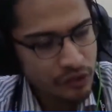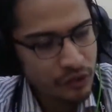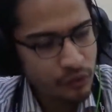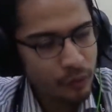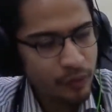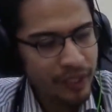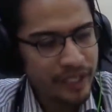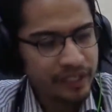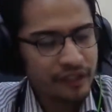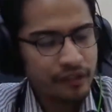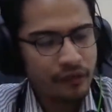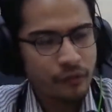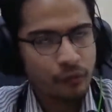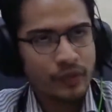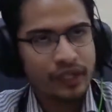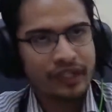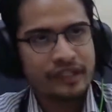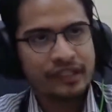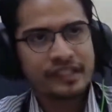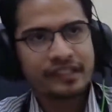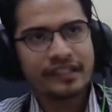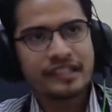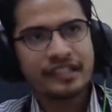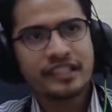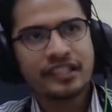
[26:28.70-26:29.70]
when
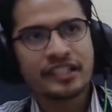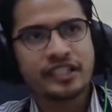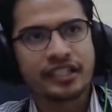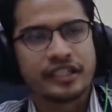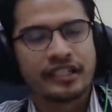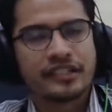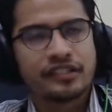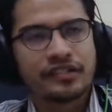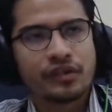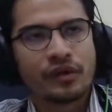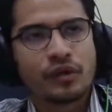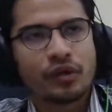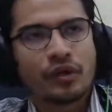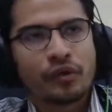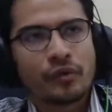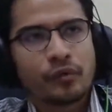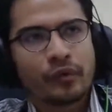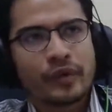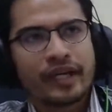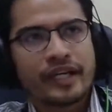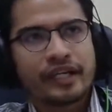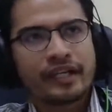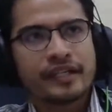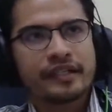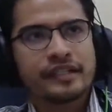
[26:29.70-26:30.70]
researchers or
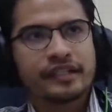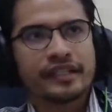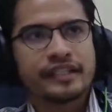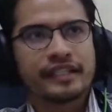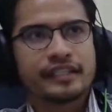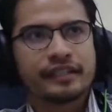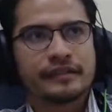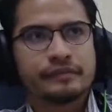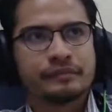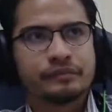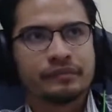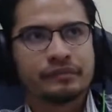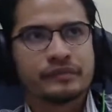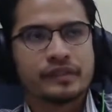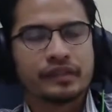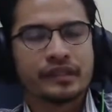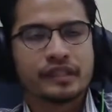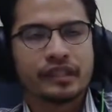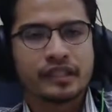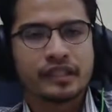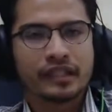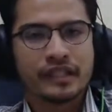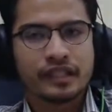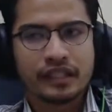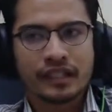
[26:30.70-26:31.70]
when
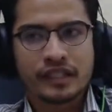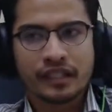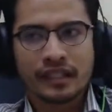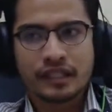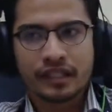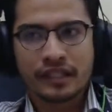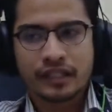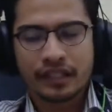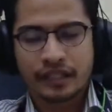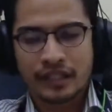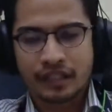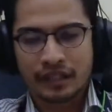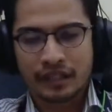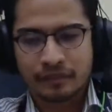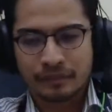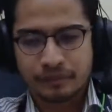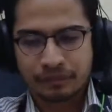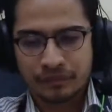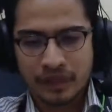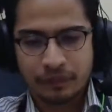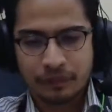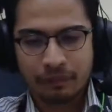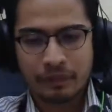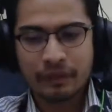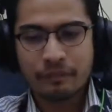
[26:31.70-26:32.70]
the
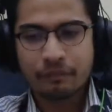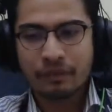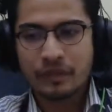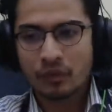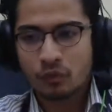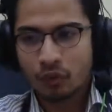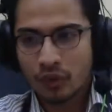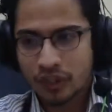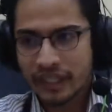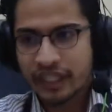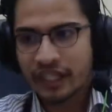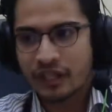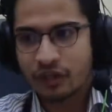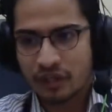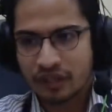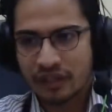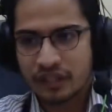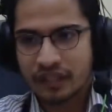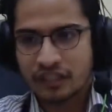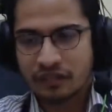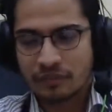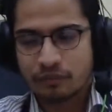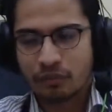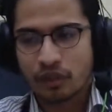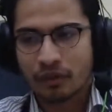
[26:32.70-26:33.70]
people working
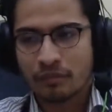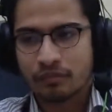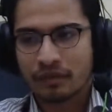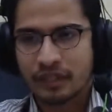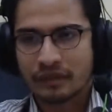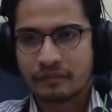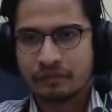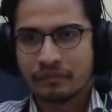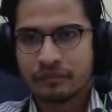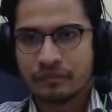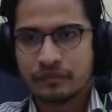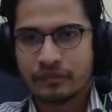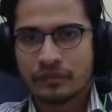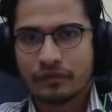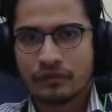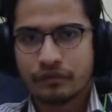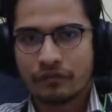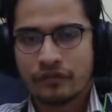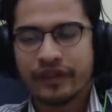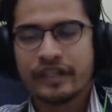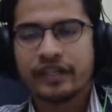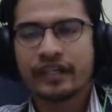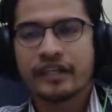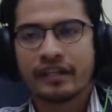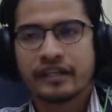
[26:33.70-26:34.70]
on this problem
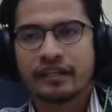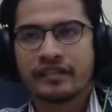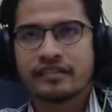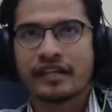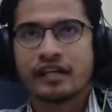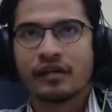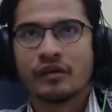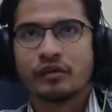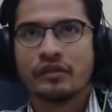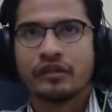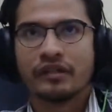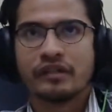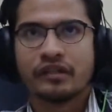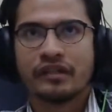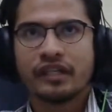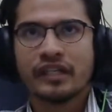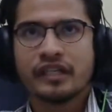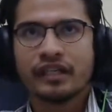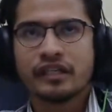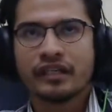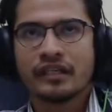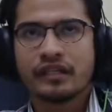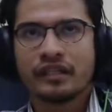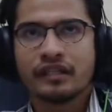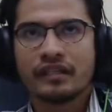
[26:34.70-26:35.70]
figured this out,
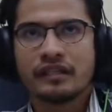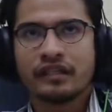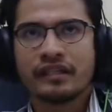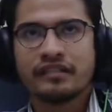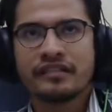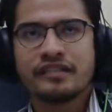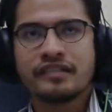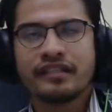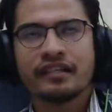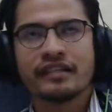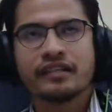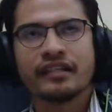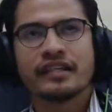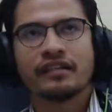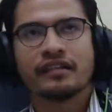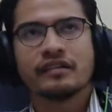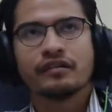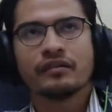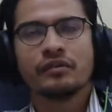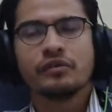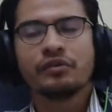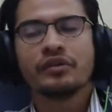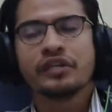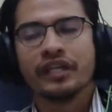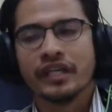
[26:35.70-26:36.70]
they said that,
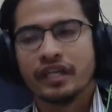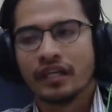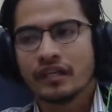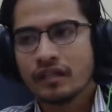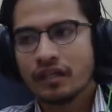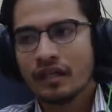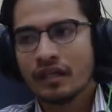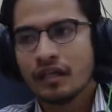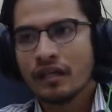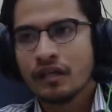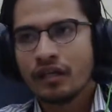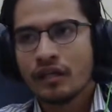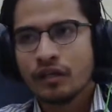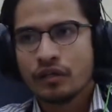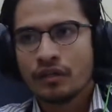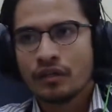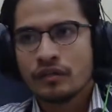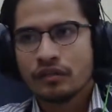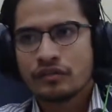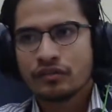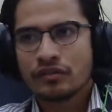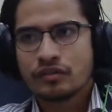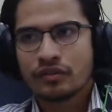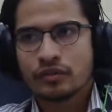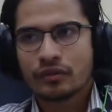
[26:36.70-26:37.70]
okay,
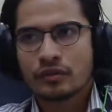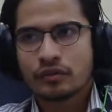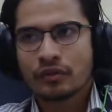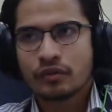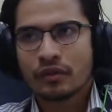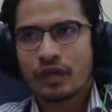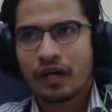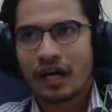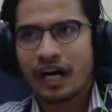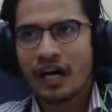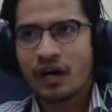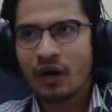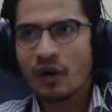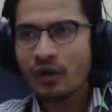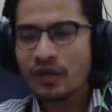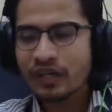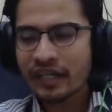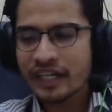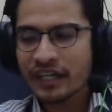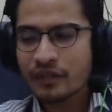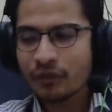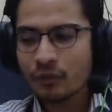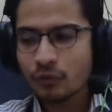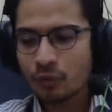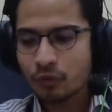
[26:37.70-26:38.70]
so how
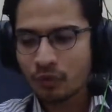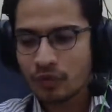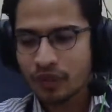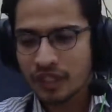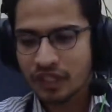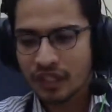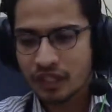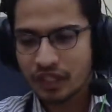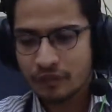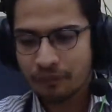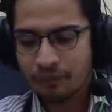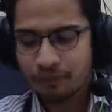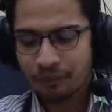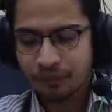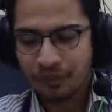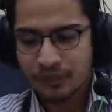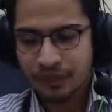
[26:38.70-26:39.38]
can we